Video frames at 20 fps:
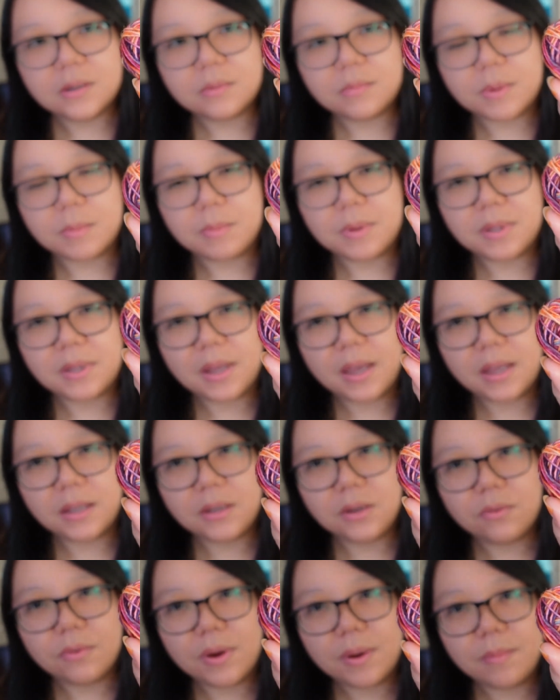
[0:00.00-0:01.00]
maybe
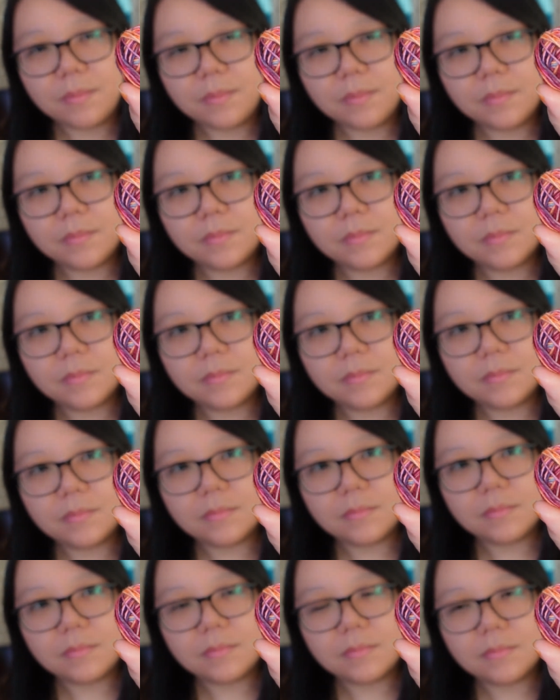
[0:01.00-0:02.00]
10 gram,
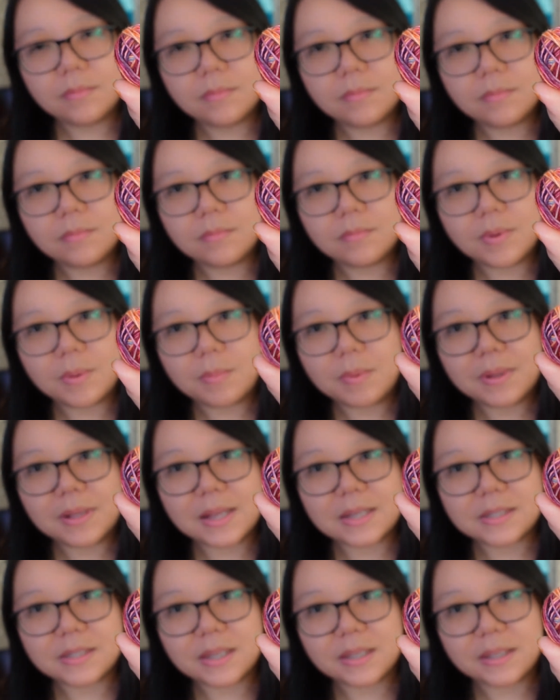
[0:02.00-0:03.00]
maybe
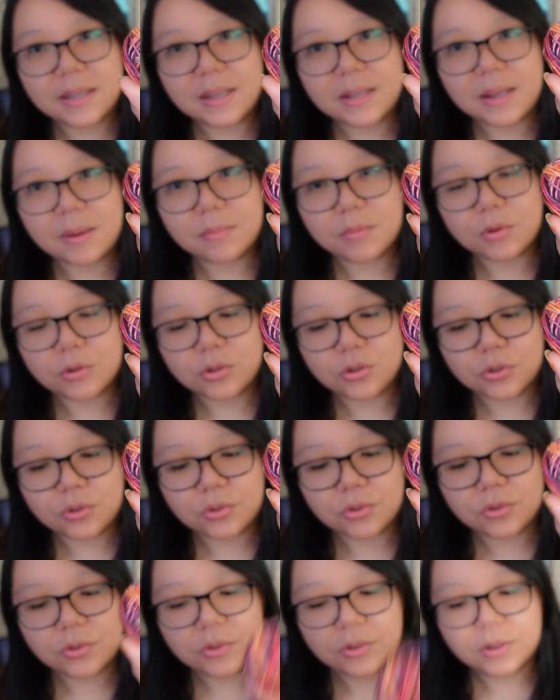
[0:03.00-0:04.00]
less than that, I'm not
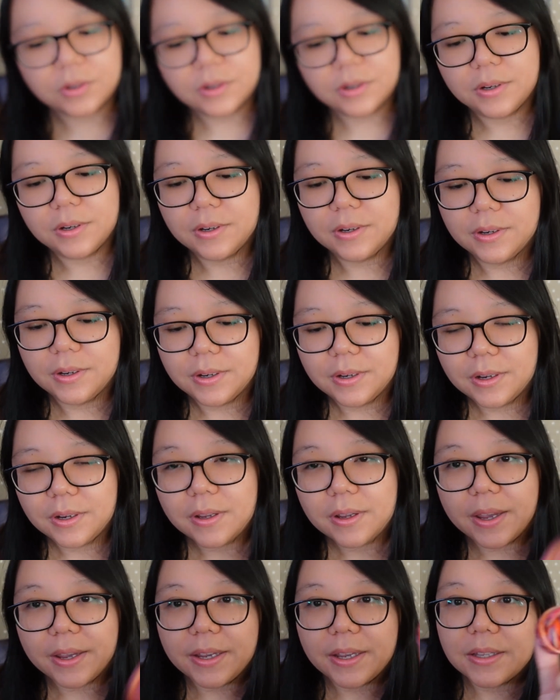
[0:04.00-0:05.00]
sure.
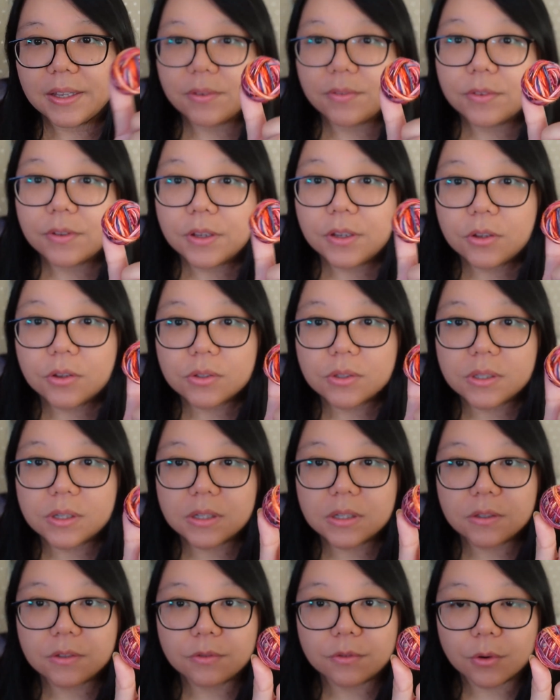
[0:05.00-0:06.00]
I can definitely use
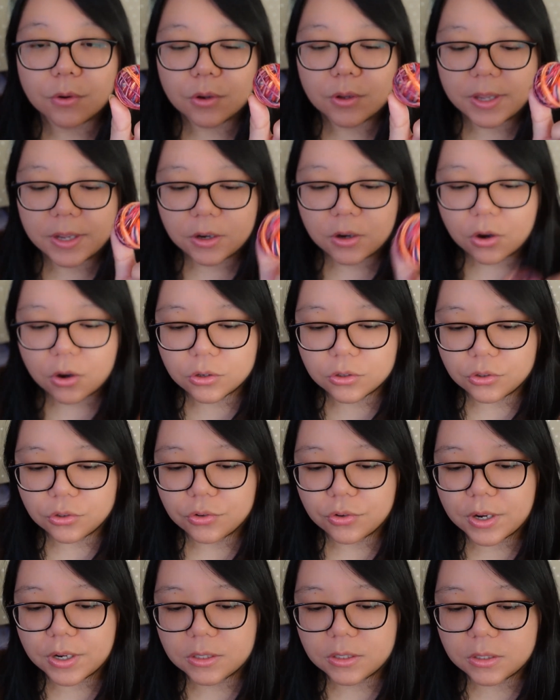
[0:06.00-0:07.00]
this for like
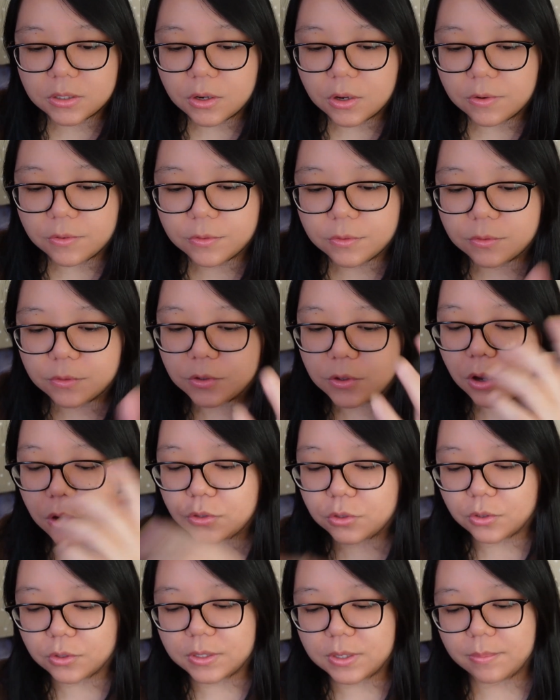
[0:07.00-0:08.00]
contrast of
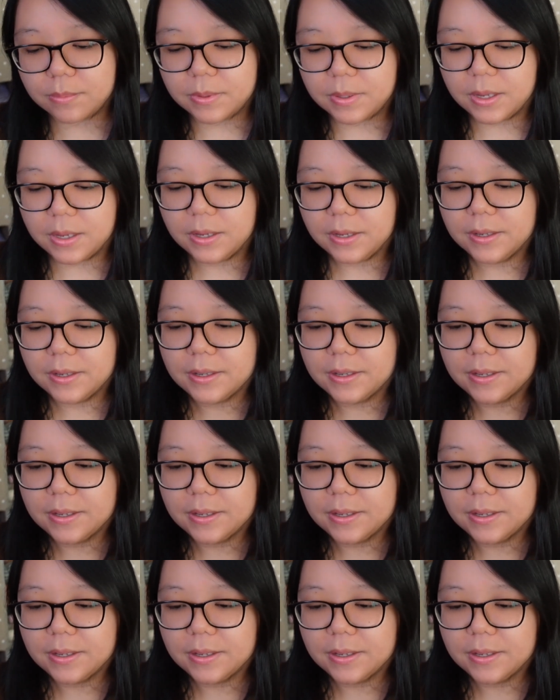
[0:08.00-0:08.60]
socks or something.